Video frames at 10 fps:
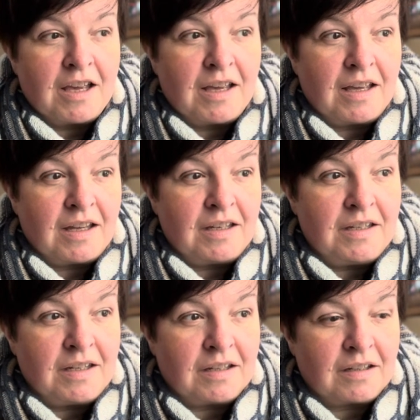and
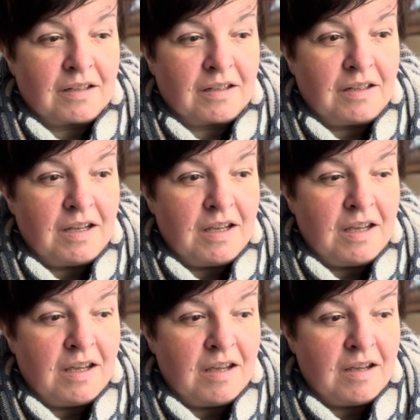
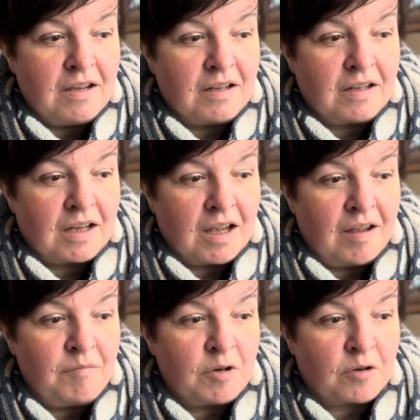he
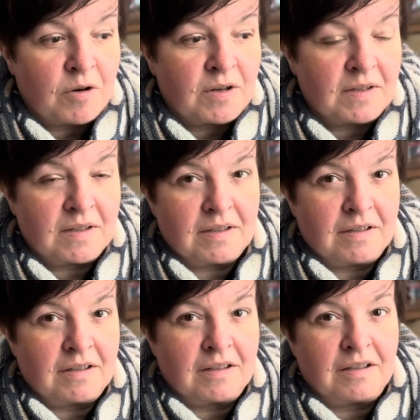came
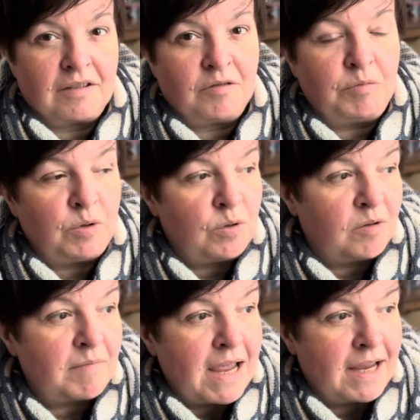across a poor
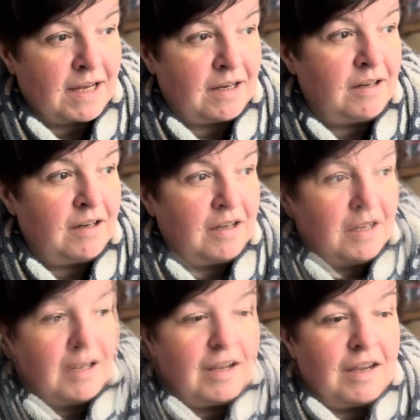man,
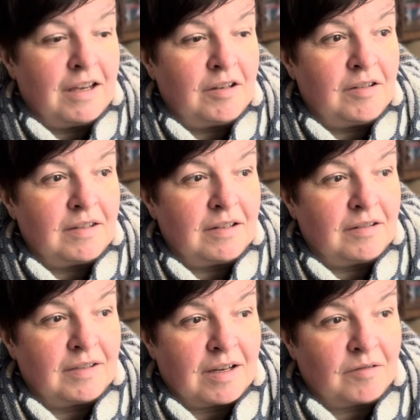and
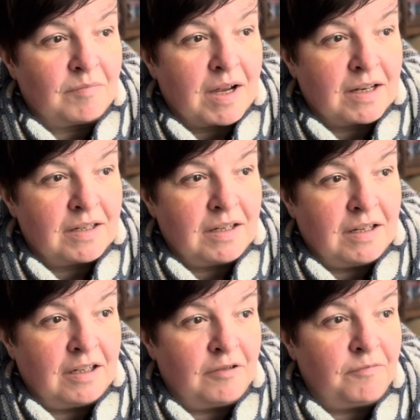St.
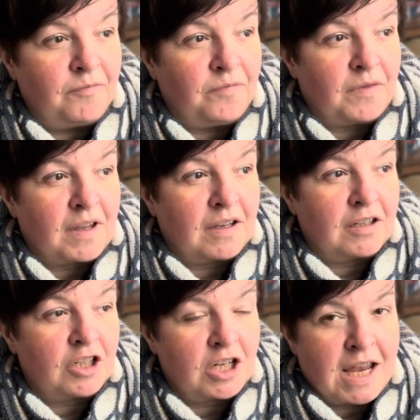Martin
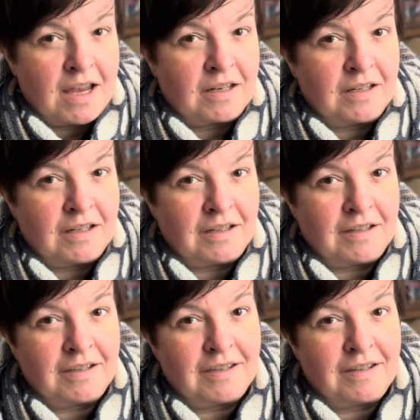shared
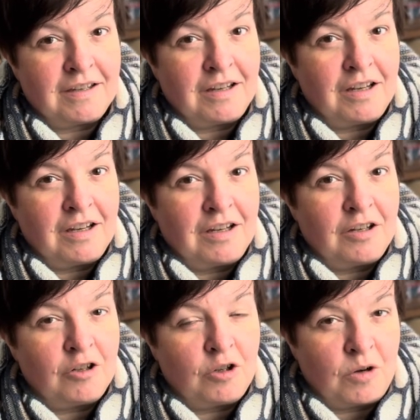his
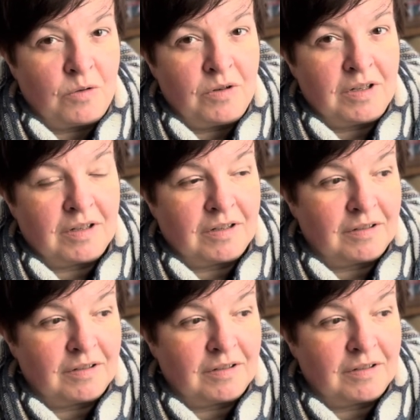coat,